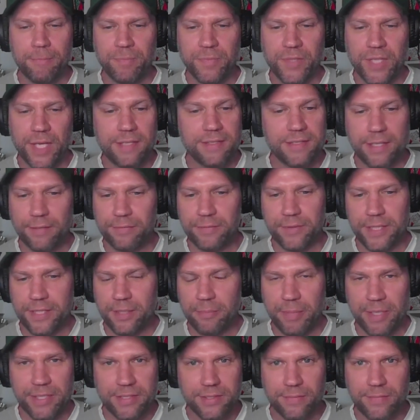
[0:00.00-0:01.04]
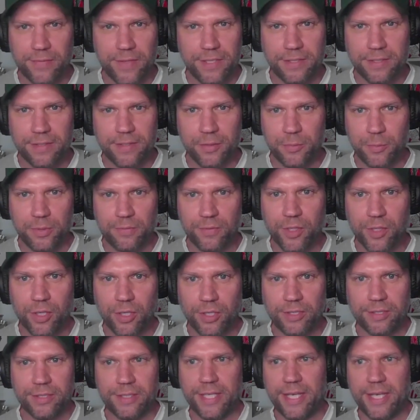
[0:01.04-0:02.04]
He's definitely the best defender that we've got.